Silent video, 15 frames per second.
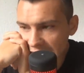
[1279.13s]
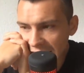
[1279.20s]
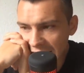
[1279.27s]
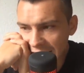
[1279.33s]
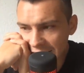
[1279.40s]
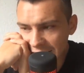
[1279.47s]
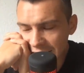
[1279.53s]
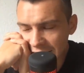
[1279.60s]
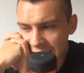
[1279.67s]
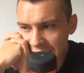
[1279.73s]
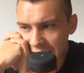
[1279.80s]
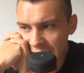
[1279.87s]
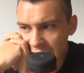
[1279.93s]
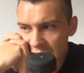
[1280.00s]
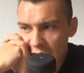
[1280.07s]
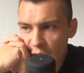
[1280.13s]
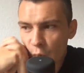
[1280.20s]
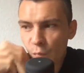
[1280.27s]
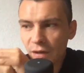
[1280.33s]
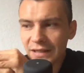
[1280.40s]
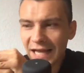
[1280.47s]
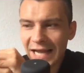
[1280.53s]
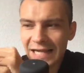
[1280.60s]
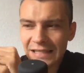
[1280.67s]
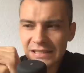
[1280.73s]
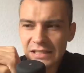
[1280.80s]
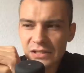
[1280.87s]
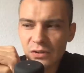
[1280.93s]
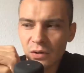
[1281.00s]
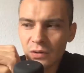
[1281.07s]
And what
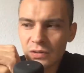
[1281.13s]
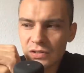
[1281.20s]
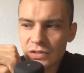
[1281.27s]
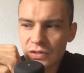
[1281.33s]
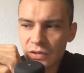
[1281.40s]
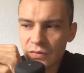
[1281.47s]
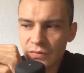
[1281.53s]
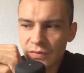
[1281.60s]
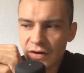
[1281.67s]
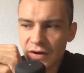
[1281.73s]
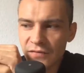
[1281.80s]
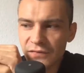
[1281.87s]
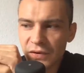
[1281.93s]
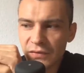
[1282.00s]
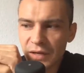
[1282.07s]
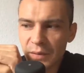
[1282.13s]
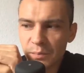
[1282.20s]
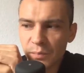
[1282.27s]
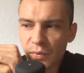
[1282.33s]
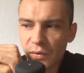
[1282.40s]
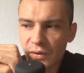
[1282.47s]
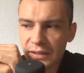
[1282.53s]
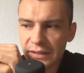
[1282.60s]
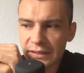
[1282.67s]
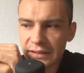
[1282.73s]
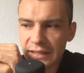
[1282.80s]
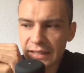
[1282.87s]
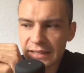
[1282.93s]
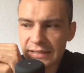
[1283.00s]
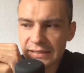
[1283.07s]
else is also very
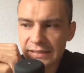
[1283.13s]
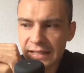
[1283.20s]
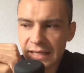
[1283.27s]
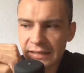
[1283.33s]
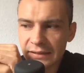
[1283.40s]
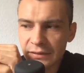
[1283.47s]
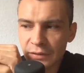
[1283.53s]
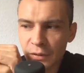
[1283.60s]
important is that,